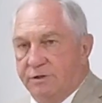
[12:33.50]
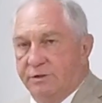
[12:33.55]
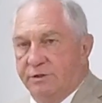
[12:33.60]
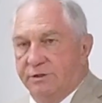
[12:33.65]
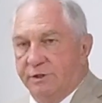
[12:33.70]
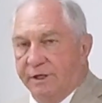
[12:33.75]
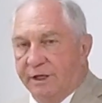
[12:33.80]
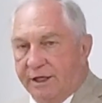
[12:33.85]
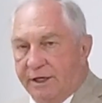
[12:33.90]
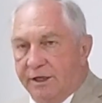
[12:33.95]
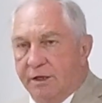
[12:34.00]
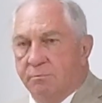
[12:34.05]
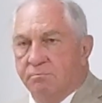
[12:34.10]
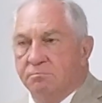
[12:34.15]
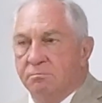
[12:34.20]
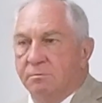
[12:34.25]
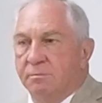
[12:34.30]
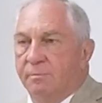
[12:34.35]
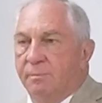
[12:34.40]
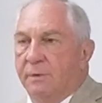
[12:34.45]
to
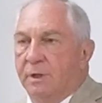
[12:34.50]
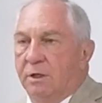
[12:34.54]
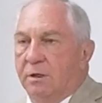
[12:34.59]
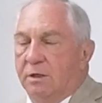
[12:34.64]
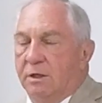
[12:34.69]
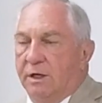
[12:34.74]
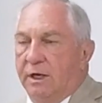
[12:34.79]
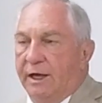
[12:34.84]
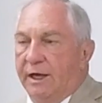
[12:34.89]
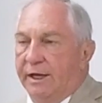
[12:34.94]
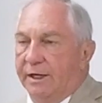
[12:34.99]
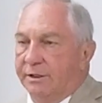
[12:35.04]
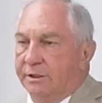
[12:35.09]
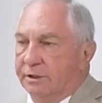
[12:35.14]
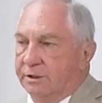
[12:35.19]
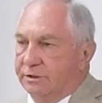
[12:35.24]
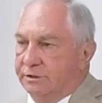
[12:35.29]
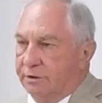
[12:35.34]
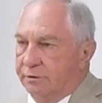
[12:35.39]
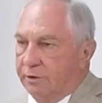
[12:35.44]
him
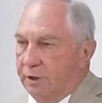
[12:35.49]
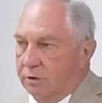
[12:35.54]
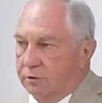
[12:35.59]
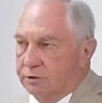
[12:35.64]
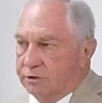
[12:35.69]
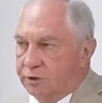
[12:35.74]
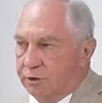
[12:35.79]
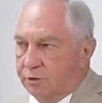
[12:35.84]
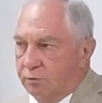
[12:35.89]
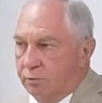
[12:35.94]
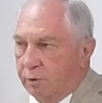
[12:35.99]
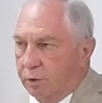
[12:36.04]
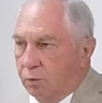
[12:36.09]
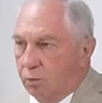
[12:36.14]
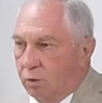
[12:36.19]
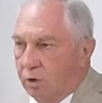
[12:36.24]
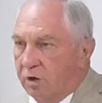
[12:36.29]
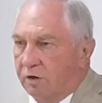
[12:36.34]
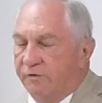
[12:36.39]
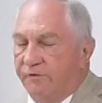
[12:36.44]
and to those who we
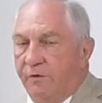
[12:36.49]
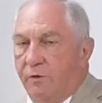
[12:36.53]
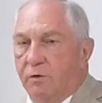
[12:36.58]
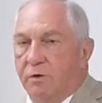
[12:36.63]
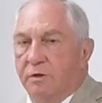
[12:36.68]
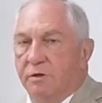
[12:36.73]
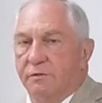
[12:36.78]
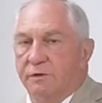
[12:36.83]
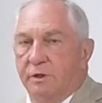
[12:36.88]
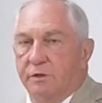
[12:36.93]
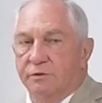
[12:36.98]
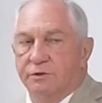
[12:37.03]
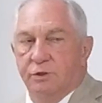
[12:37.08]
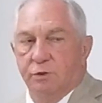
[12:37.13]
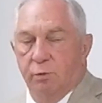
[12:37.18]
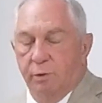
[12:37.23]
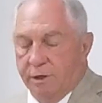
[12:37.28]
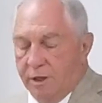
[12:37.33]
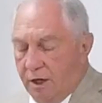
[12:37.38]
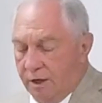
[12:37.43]
work for, those
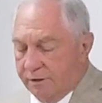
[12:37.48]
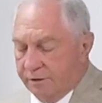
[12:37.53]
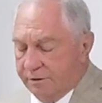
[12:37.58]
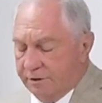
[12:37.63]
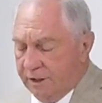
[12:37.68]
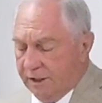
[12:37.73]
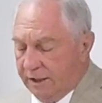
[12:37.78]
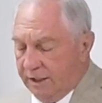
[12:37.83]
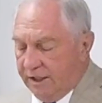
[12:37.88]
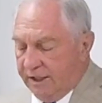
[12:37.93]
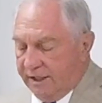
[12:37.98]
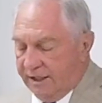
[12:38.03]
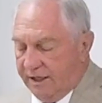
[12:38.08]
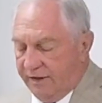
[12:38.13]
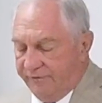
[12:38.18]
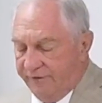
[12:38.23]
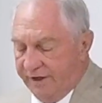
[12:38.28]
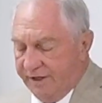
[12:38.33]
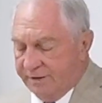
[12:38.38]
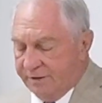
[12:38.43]
who we honor. And
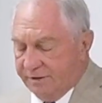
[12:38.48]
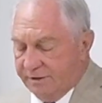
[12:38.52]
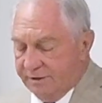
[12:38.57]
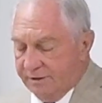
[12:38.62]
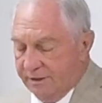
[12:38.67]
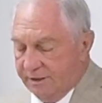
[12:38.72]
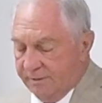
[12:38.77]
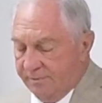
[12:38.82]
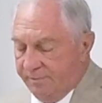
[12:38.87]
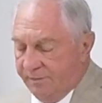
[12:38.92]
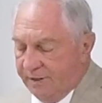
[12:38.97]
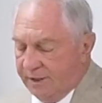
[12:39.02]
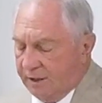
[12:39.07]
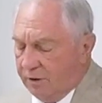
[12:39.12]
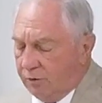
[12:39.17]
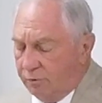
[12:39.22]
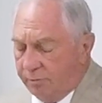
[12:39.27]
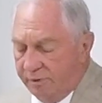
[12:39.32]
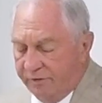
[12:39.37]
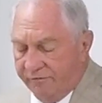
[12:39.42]
I've had, uh, and I
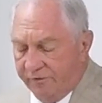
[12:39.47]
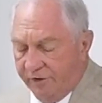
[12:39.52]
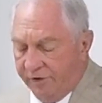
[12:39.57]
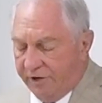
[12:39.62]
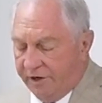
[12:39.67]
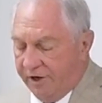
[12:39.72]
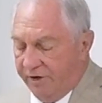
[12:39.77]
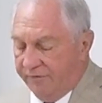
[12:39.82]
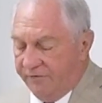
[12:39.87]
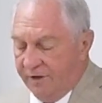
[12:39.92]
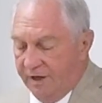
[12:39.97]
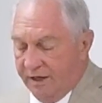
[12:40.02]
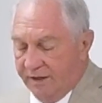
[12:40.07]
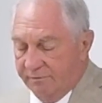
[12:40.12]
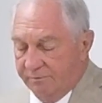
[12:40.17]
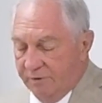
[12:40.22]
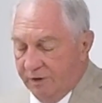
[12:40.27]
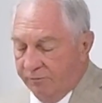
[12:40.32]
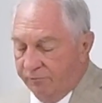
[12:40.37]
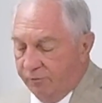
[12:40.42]
want to be very careful,
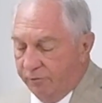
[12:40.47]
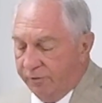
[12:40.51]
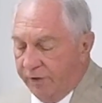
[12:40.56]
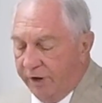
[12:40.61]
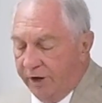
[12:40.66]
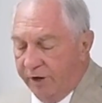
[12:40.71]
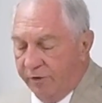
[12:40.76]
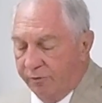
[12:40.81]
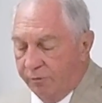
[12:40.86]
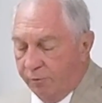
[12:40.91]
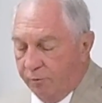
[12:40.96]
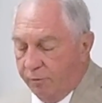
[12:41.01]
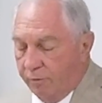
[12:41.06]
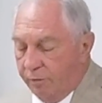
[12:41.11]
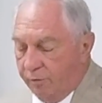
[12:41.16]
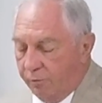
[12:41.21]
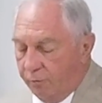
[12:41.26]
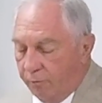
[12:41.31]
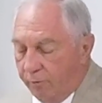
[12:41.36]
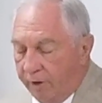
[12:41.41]
I very
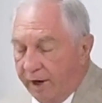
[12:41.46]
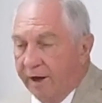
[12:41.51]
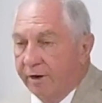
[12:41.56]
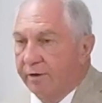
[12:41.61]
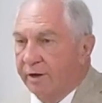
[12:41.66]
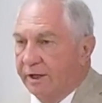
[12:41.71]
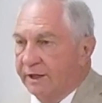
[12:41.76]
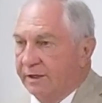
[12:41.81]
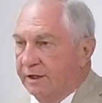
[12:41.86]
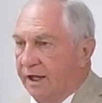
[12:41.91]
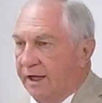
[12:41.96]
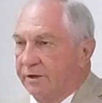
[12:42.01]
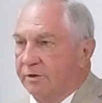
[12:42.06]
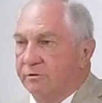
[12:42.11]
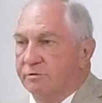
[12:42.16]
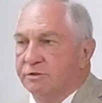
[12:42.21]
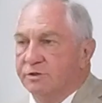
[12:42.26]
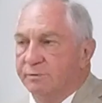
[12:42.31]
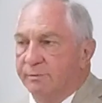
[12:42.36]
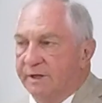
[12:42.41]
rarely like
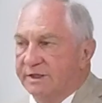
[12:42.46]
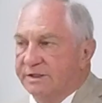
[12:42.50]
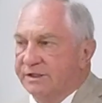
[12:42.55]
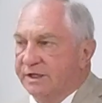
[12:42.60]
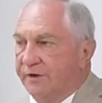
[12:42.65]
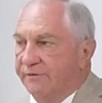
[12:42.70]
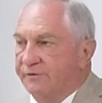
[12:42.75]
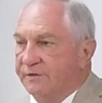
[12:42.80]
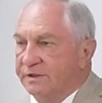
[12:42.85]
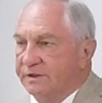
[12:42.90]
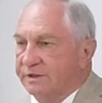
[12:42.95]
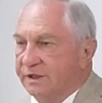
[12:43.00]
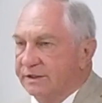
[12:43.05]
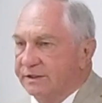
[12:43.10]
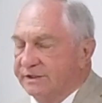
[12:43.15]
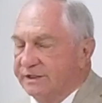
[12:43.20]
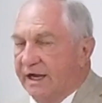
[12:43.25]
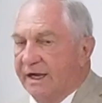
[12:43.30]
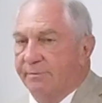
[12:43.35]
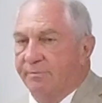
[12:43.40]
using myself as an
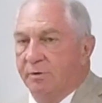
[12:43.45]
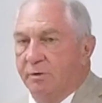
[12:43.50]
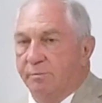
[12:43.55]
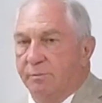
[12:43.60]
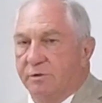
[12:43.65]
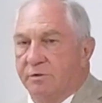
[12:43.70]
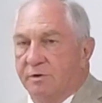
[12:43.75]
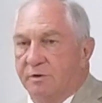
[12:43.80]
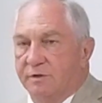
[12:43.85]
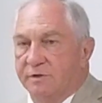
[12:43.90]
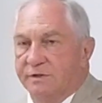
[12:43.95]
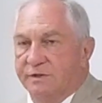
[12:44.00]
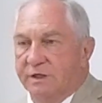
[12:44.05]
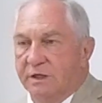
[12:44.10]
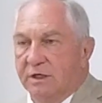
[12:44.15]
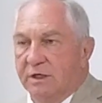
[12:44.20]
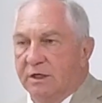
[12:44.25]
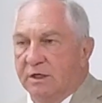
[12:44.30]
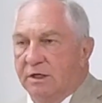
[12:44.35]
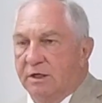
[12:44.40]
example because
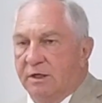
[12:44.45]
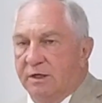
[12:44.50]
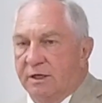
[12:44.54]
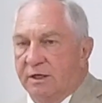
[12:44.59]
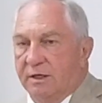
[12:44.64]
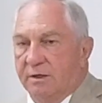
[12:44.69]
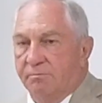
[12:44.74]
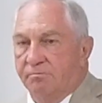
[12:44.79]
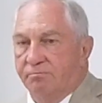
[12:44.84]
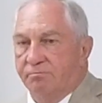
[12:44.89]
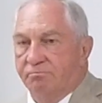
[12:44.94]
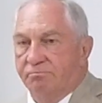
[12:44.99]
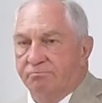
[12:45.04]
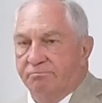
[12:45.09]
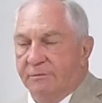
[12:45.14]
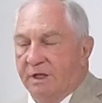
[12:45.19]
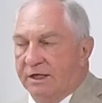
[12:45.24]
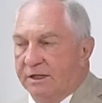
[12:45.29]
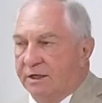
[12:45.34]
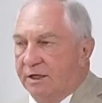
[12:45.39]
um,
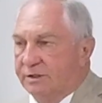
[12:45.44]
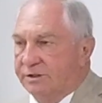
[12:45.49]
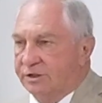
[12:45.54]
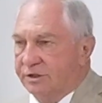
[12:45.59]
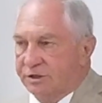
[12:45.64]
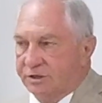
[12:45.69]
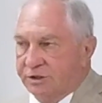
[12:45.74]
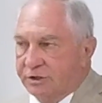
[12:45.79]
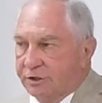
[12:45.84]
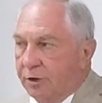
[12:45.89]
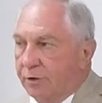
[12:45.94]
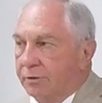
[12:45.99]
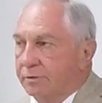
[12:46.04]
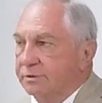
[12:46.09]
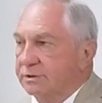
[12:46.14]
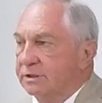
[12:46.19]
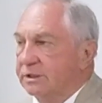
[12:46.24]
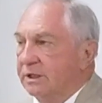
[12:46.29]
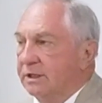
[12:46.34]
I, I, just don't.